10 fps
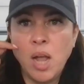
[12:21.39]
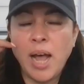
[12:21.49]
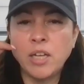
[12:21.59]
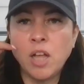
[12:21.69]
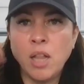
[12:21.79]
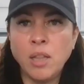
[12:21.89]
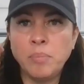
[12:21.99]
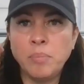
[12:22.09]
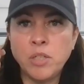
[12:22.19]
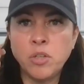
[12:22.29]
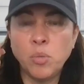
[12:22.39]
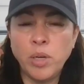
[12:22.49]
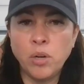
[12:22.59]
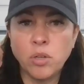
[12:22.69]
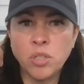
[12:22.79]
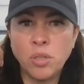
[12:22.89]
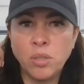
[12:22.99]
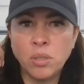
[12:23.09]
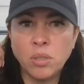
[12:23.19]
I call it mental rehearsal